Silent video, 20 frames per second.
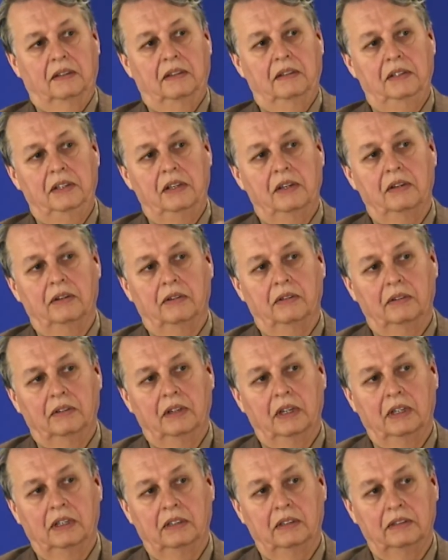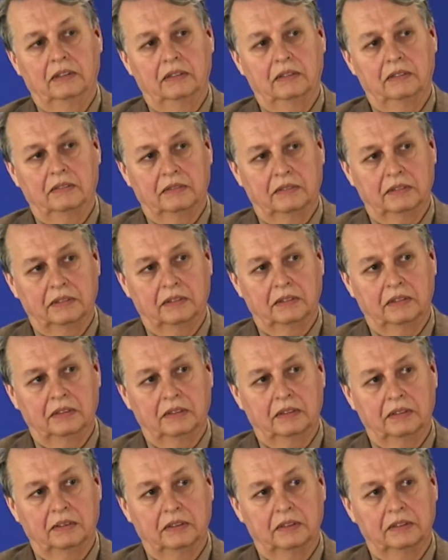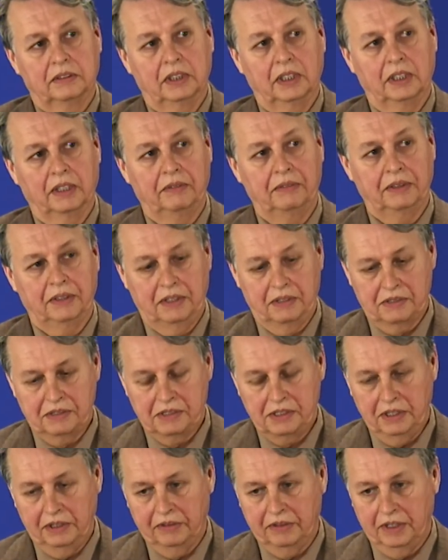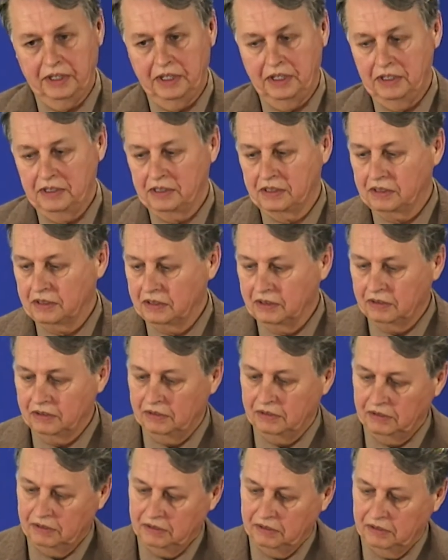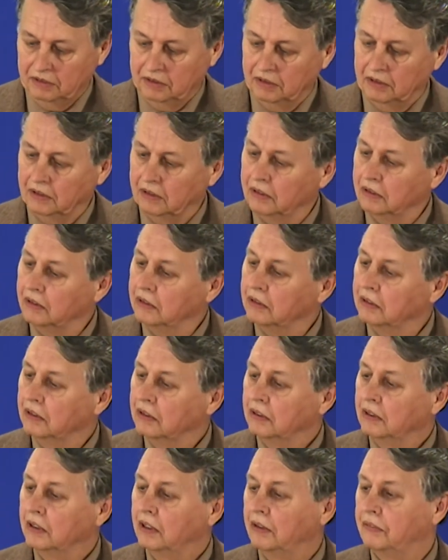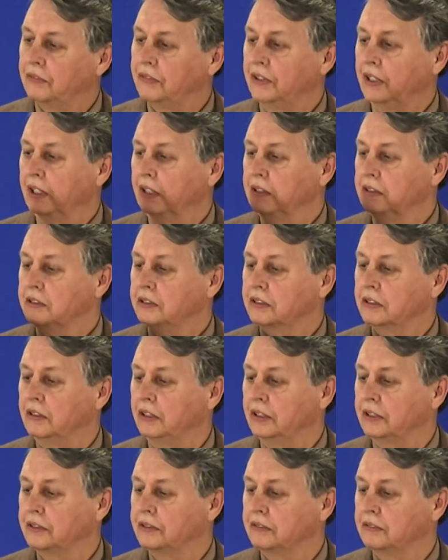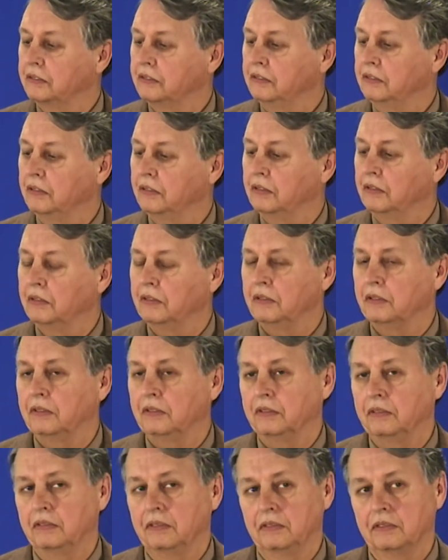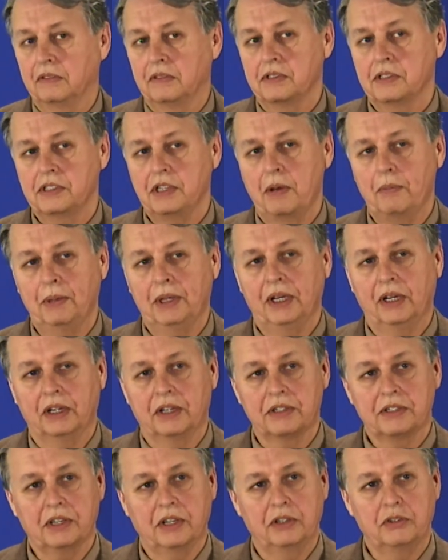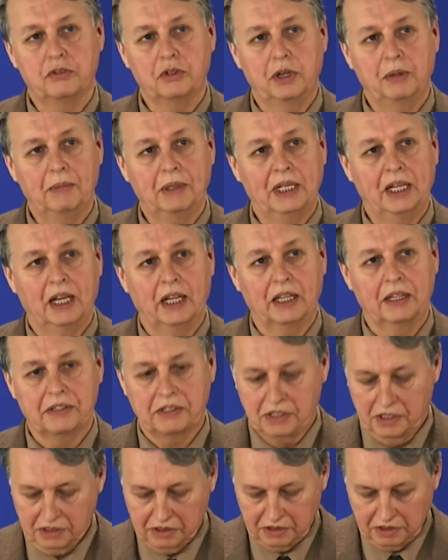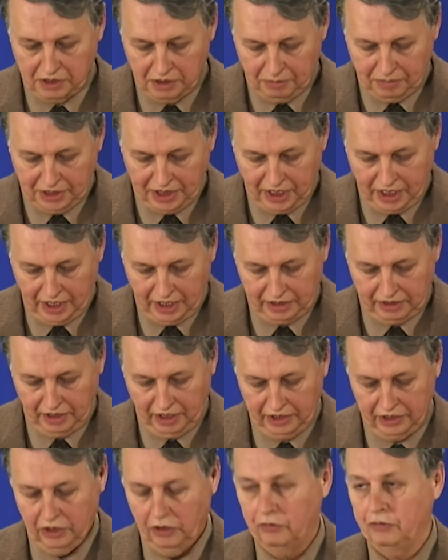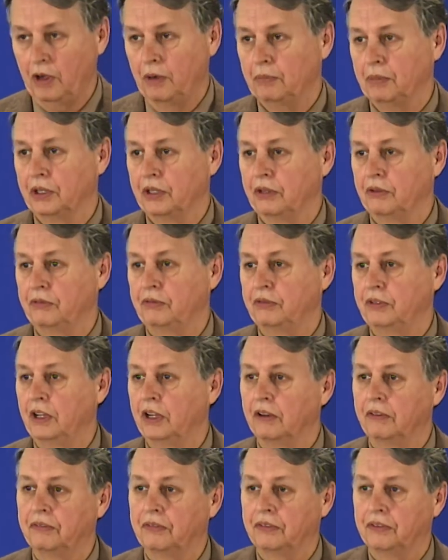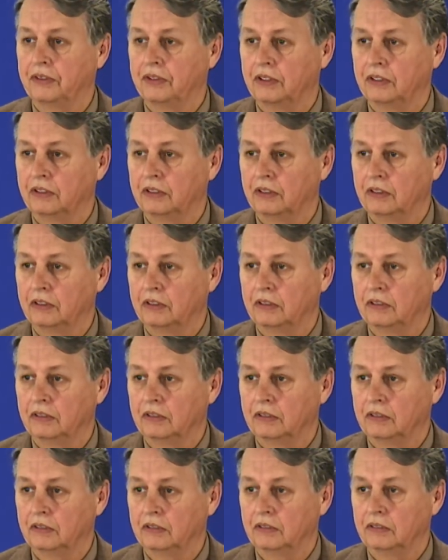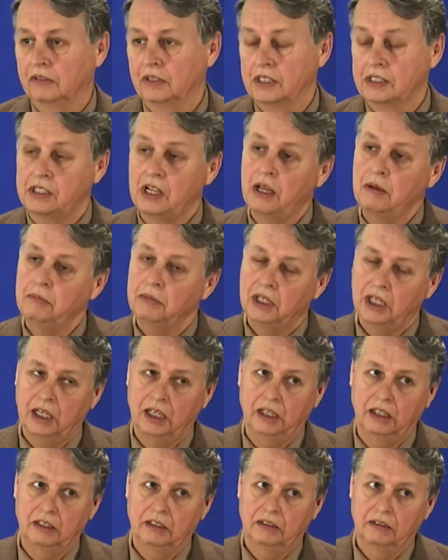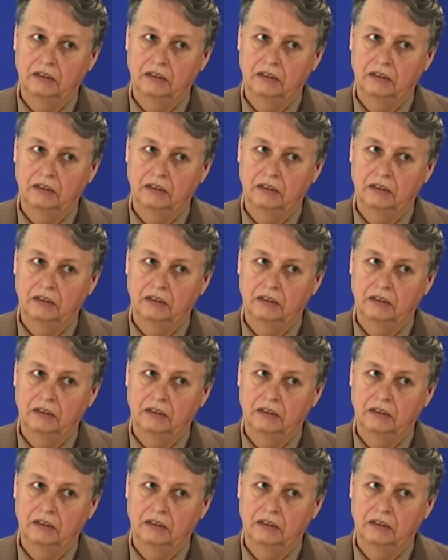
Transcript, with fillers: Jung delivered a series of things called seminars on dream analysis. He began on November the 5th, the same date,